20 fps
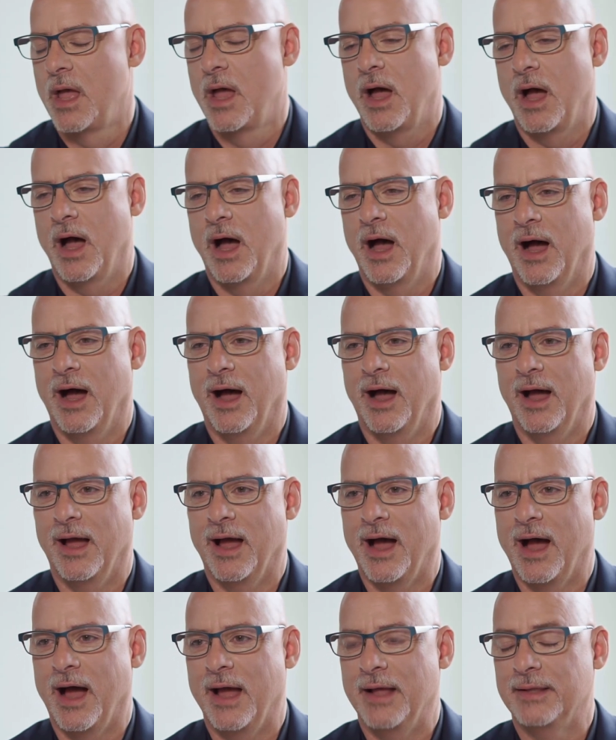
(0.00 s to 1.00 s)

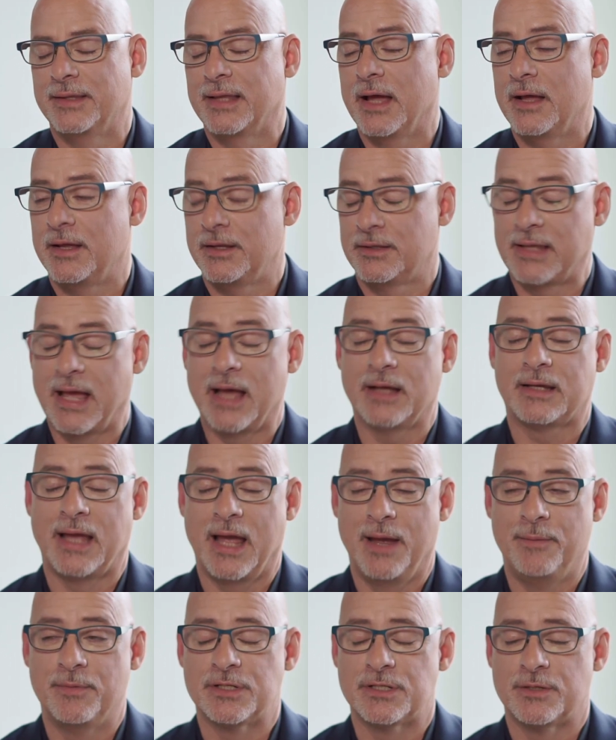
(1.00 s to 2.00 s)
That
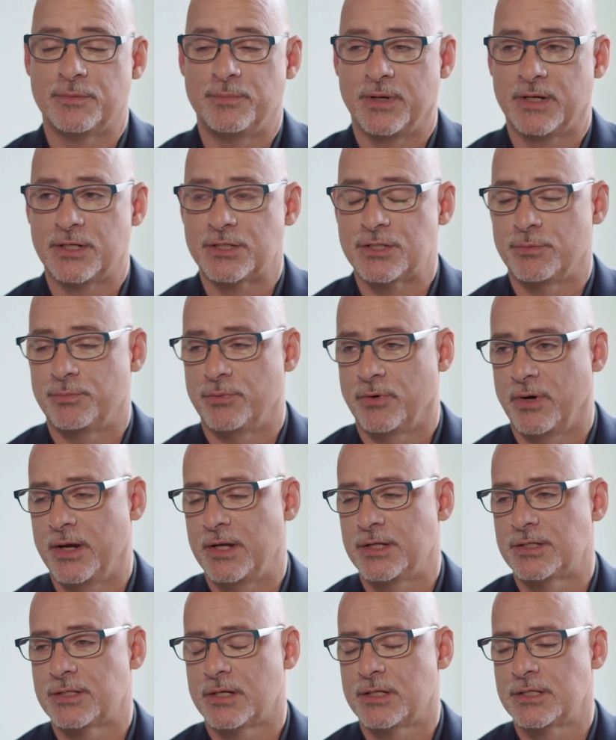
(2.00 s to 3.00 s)
came as a big surprise.